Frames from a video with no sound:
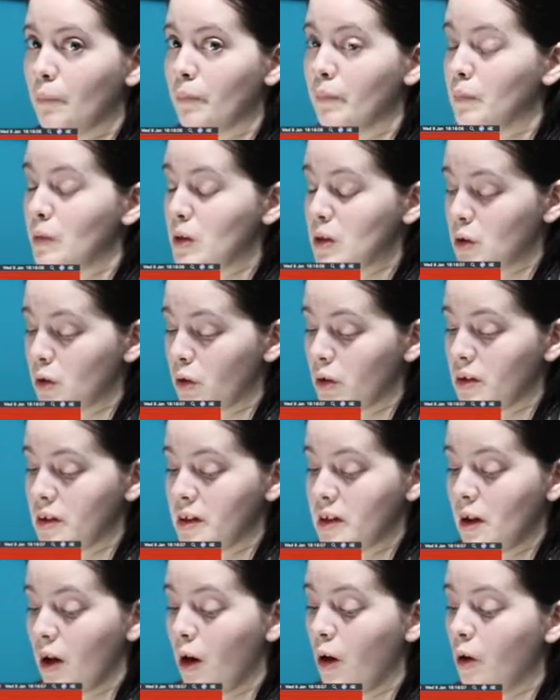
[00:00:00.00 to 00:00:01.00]

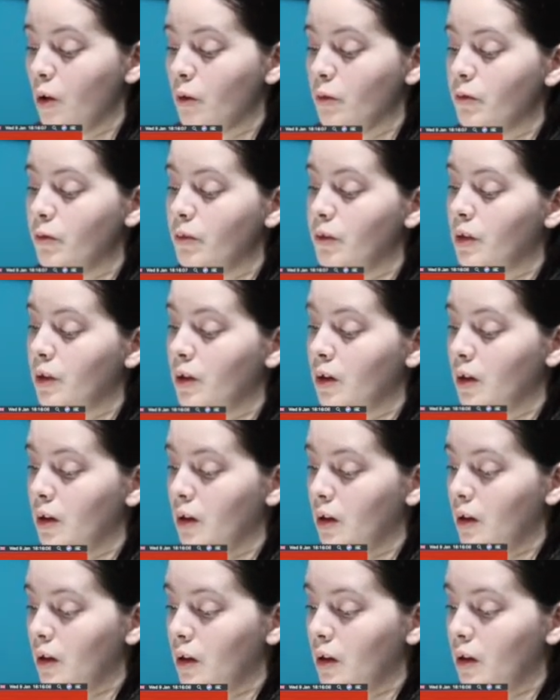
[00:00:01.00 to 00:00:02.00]
majority of,
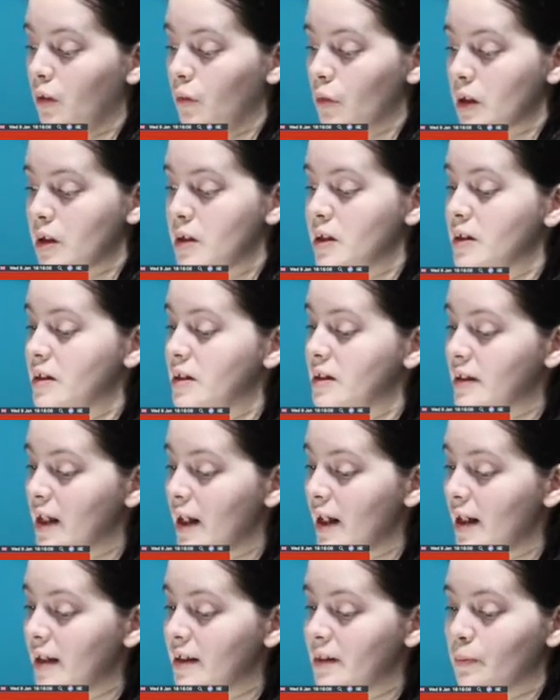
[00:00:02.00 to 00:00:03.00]
which is
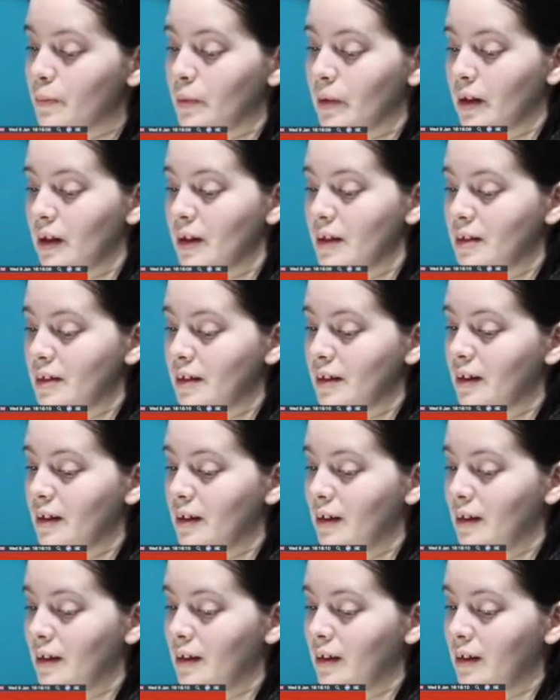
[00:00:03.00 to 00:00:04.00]
sad, but
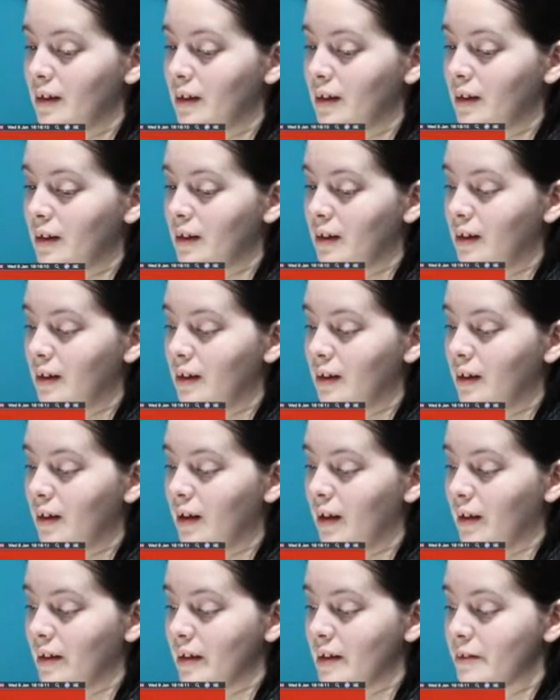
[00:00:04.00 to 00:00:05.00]

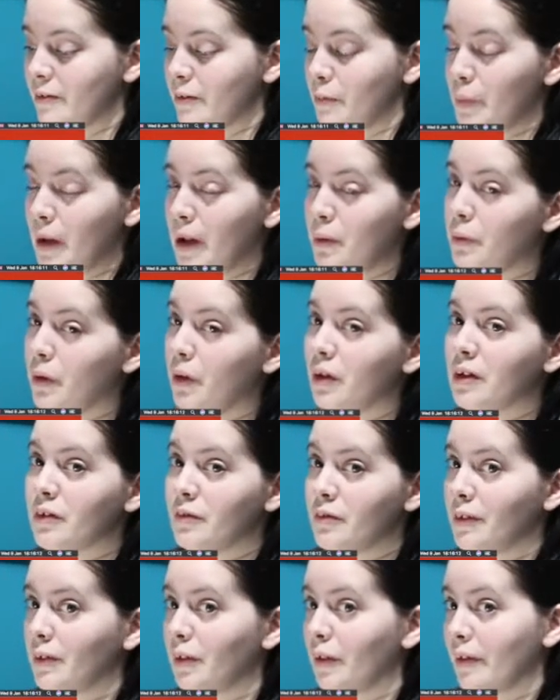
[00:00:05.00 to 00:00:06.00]
at least from my point
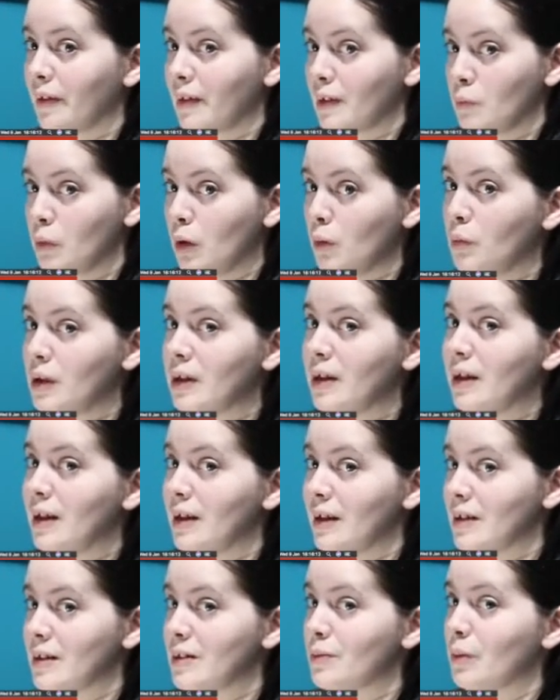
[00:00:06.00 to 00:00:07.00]
of view at the moment
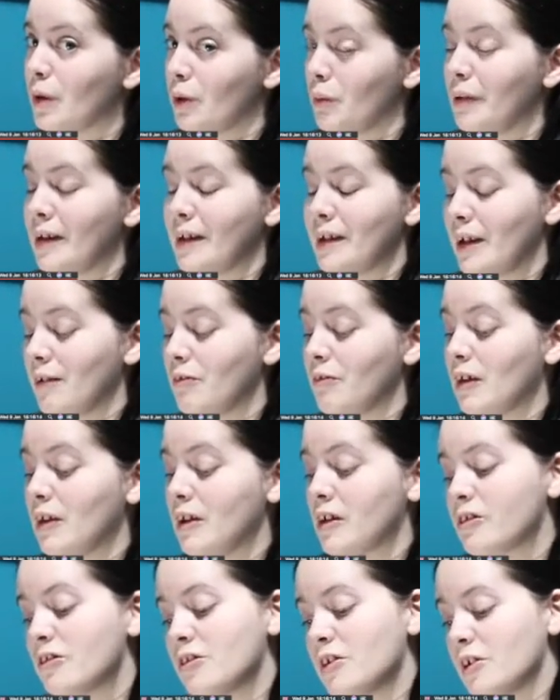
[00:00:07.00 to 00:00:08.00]
it is probably
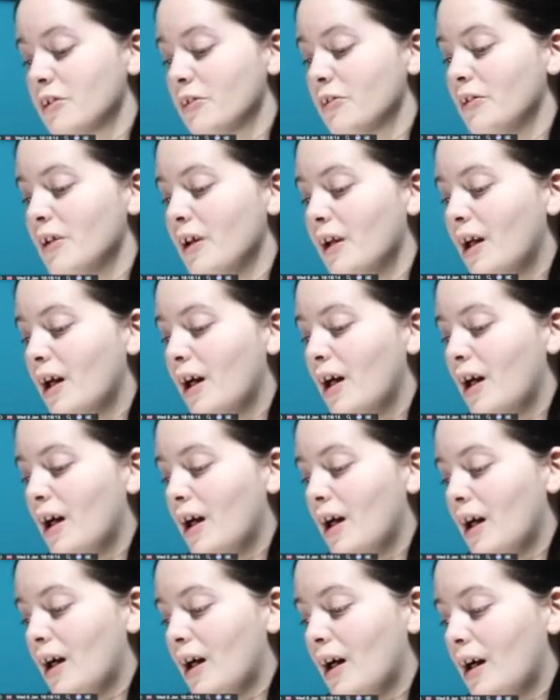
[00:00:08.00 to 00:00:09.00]
definitely true.
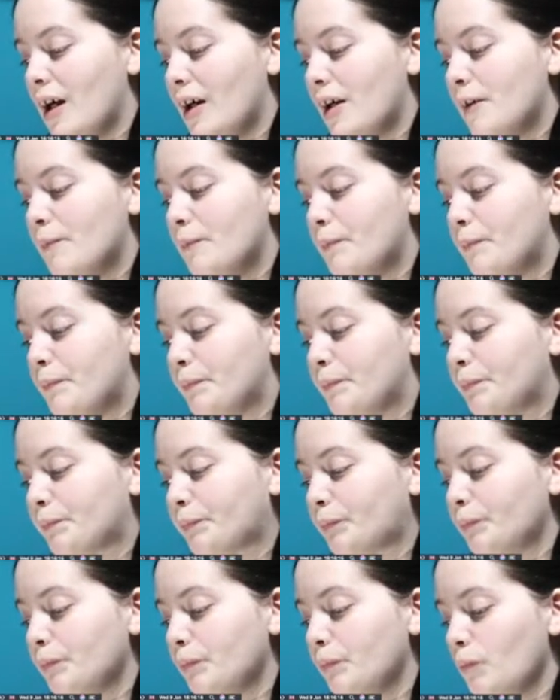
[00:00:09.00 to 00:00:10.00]
I'm
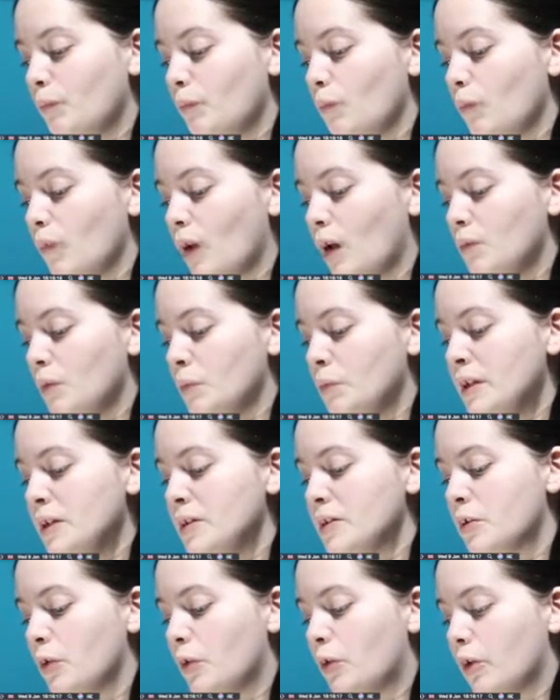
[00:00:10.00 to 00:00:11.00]
a
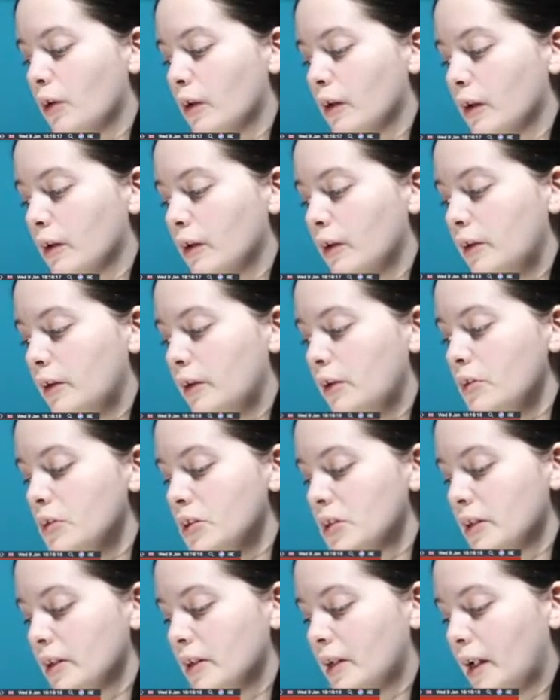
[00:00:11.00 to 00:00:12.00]
bit torn.
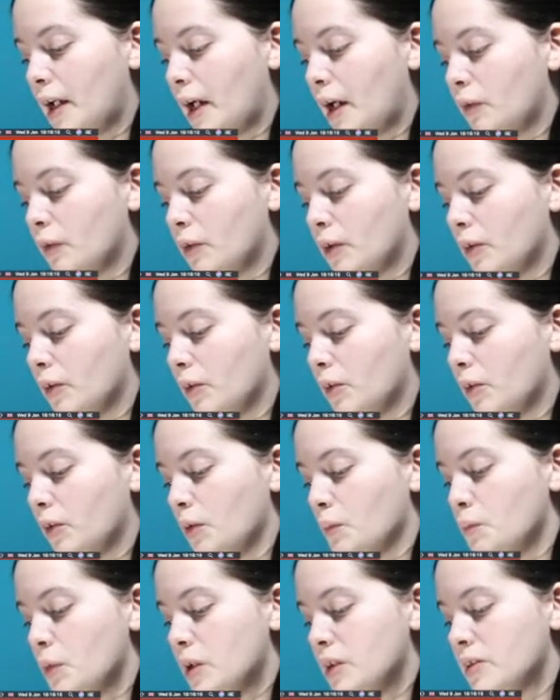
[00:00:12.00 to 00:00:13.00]
Usually I would
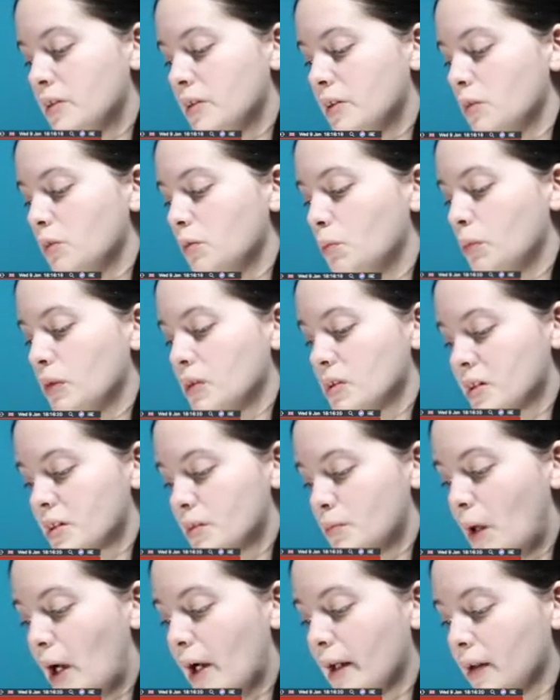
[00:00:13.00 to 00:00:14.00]
go miss you but
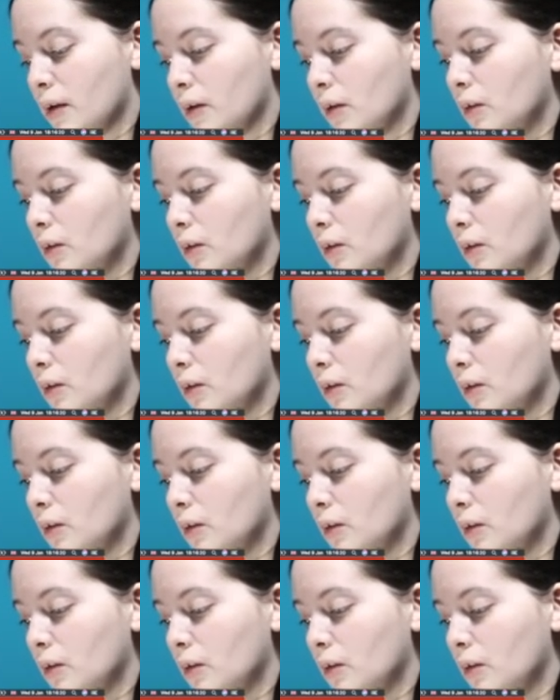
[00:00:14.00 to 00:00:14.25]
smile,